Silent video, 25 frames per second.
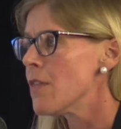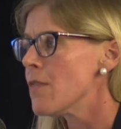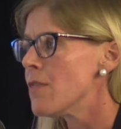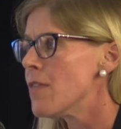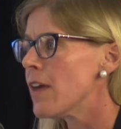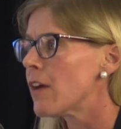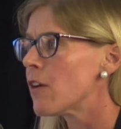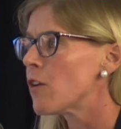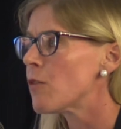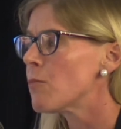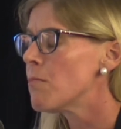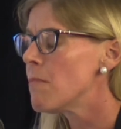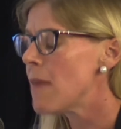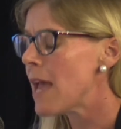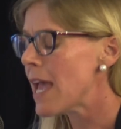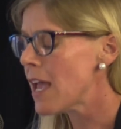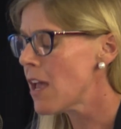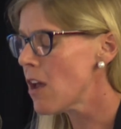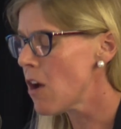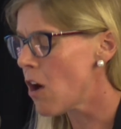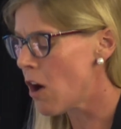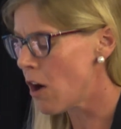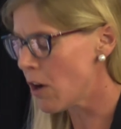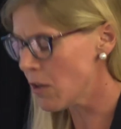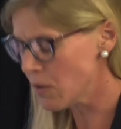There
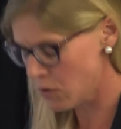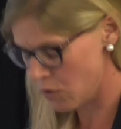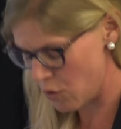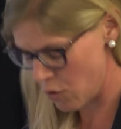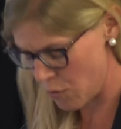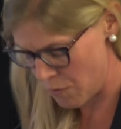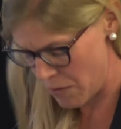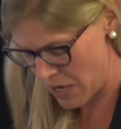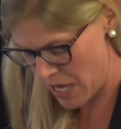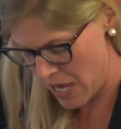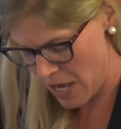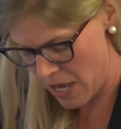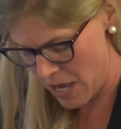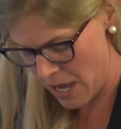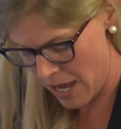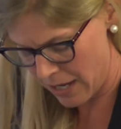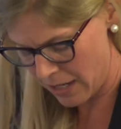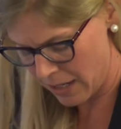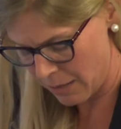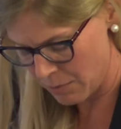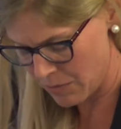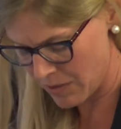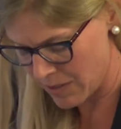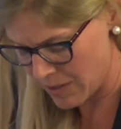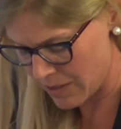may also be,
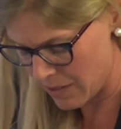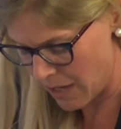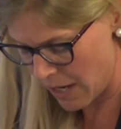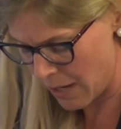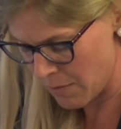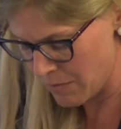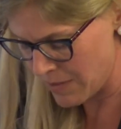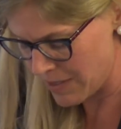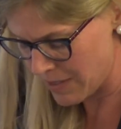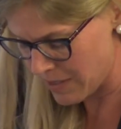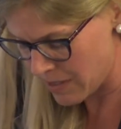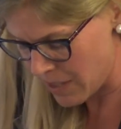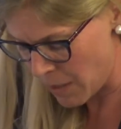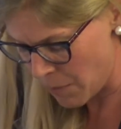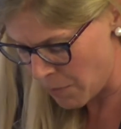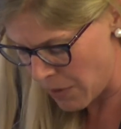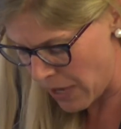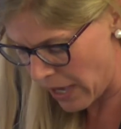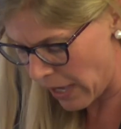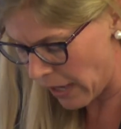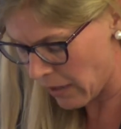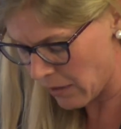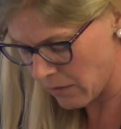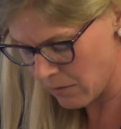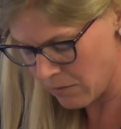and I'm
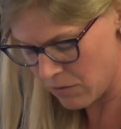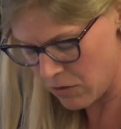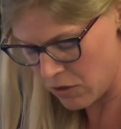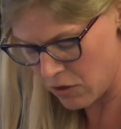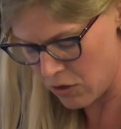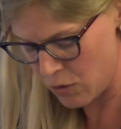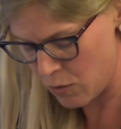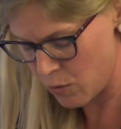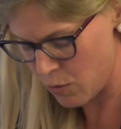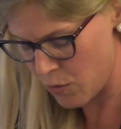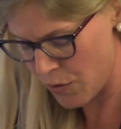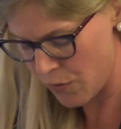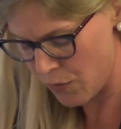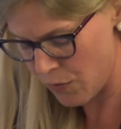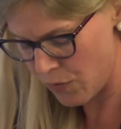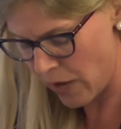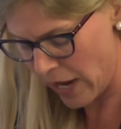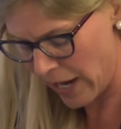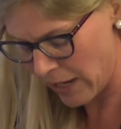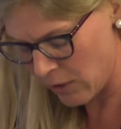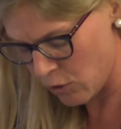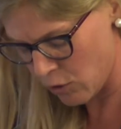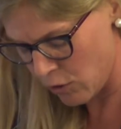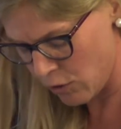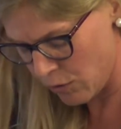skipping to the
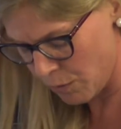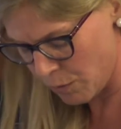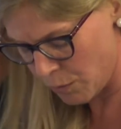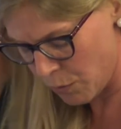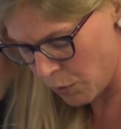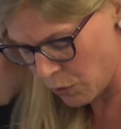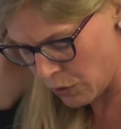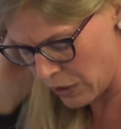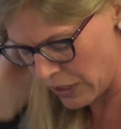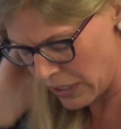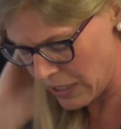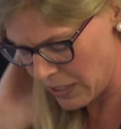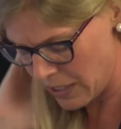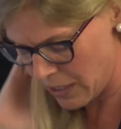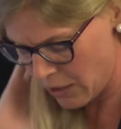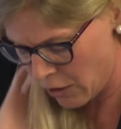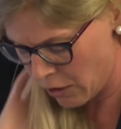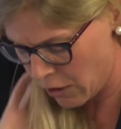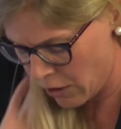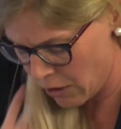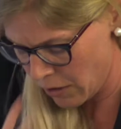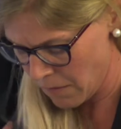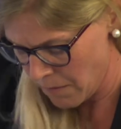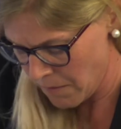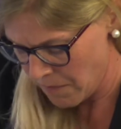final bullet
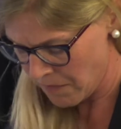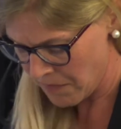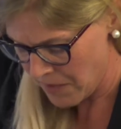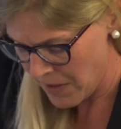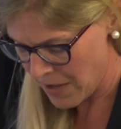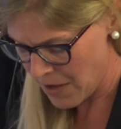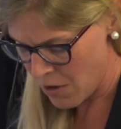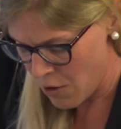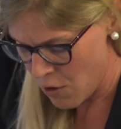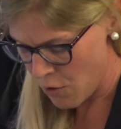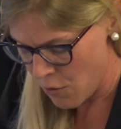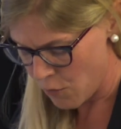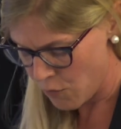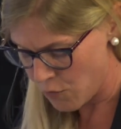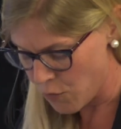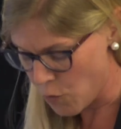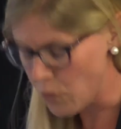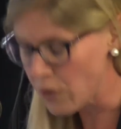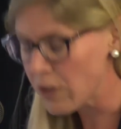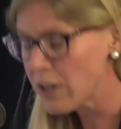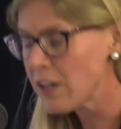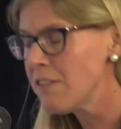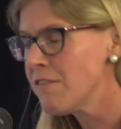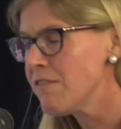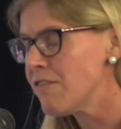here,
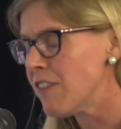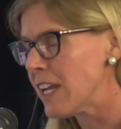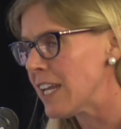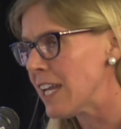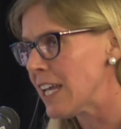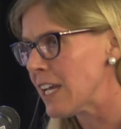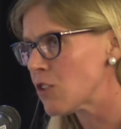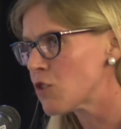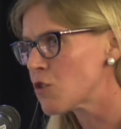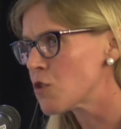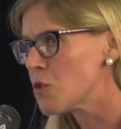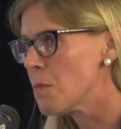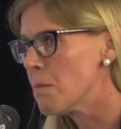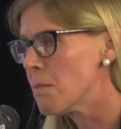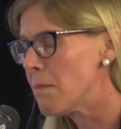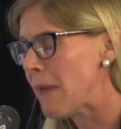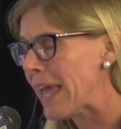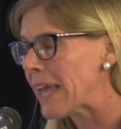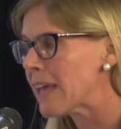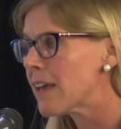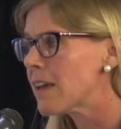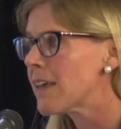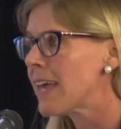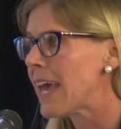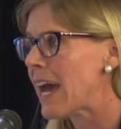foreign financial
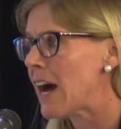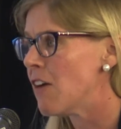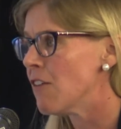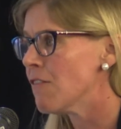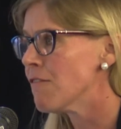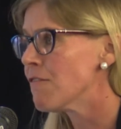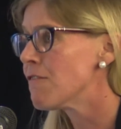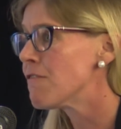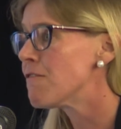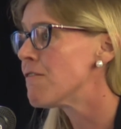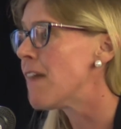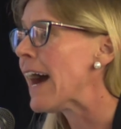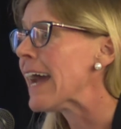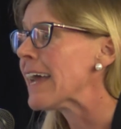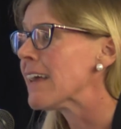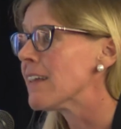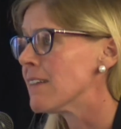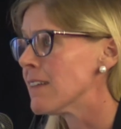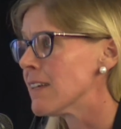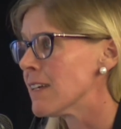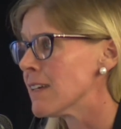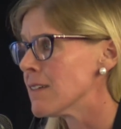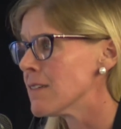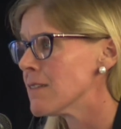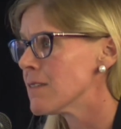bank account
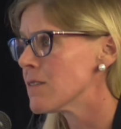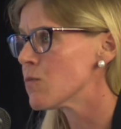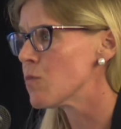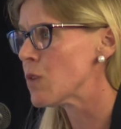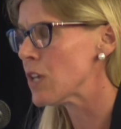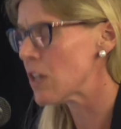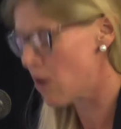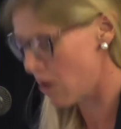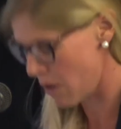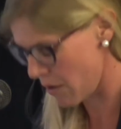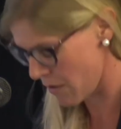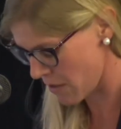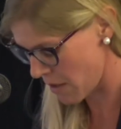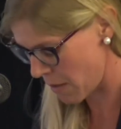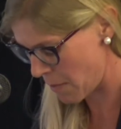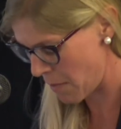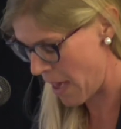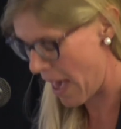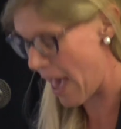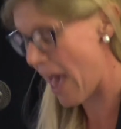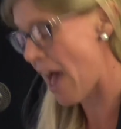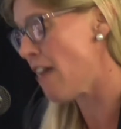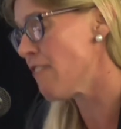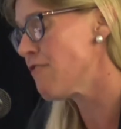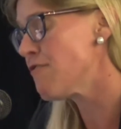filings, we call them
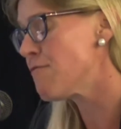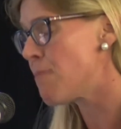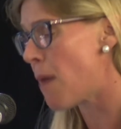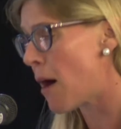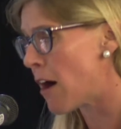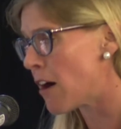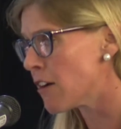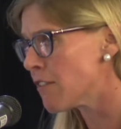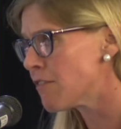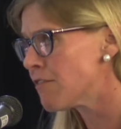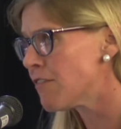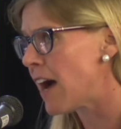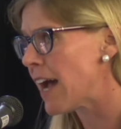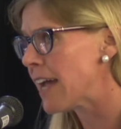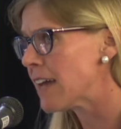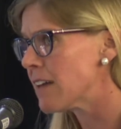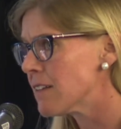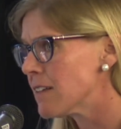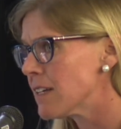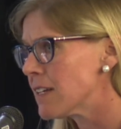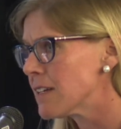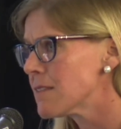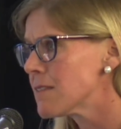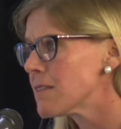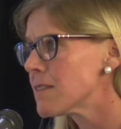FBAR
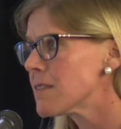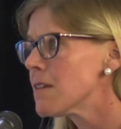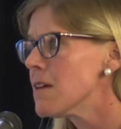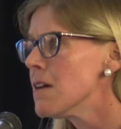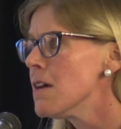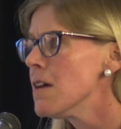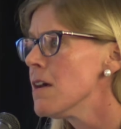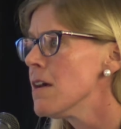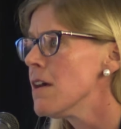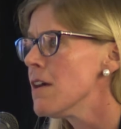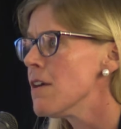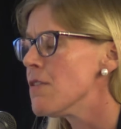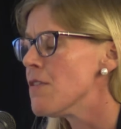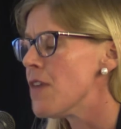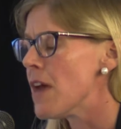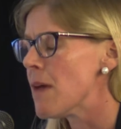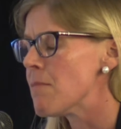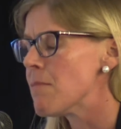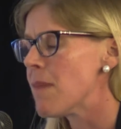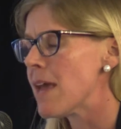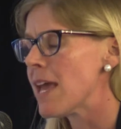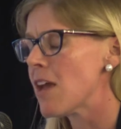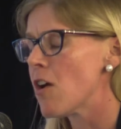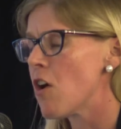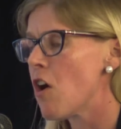filings,
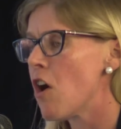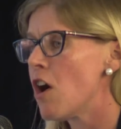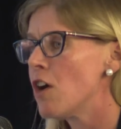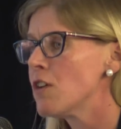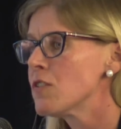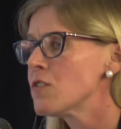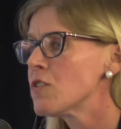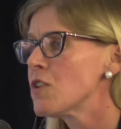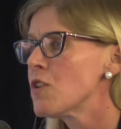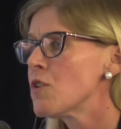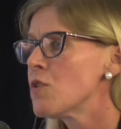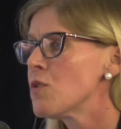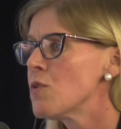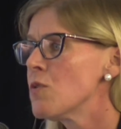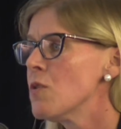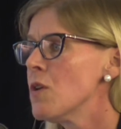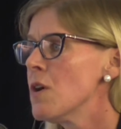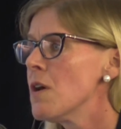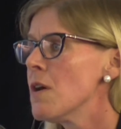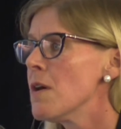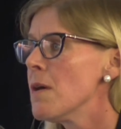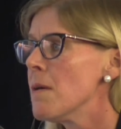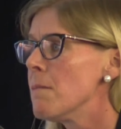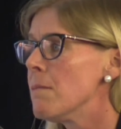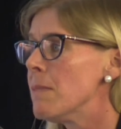that may also
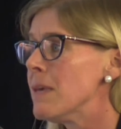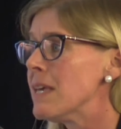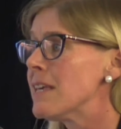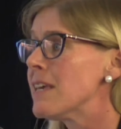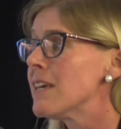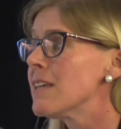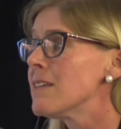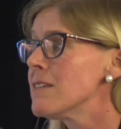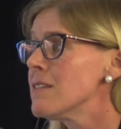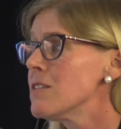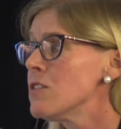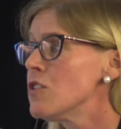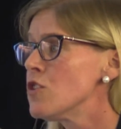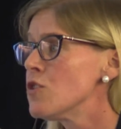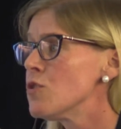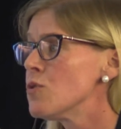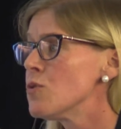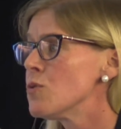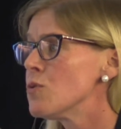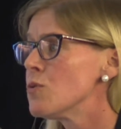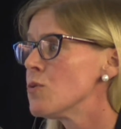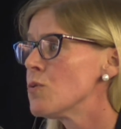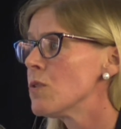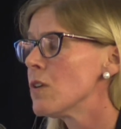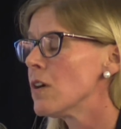begin
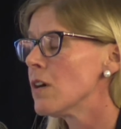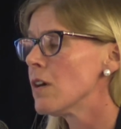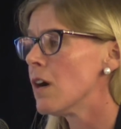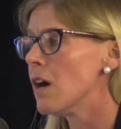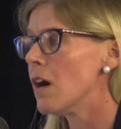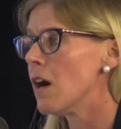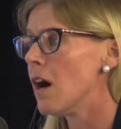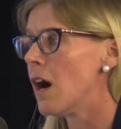to